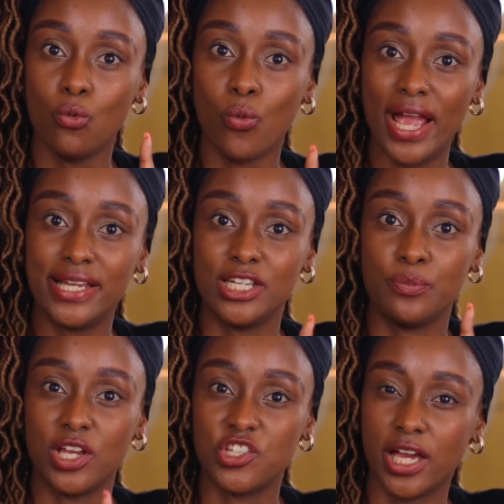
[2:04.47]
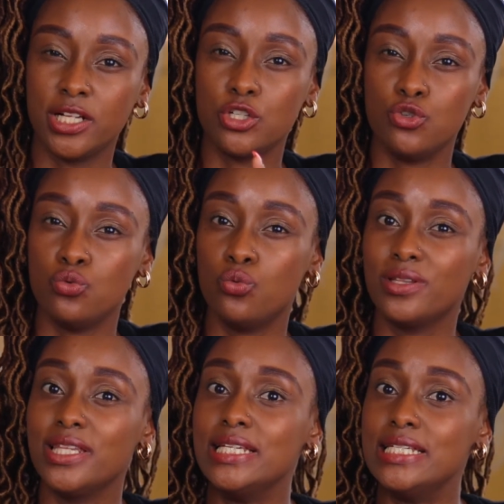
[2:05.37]
Why did my child do
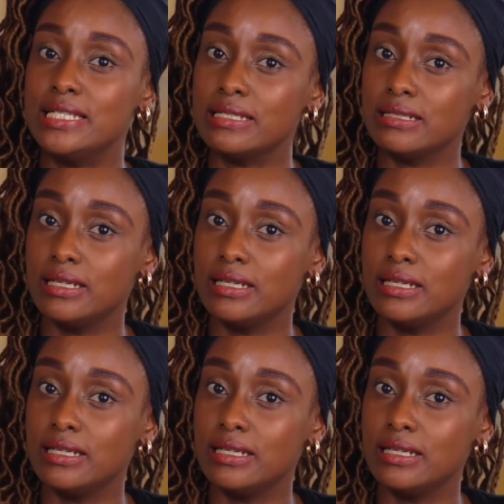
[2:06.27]
what they did?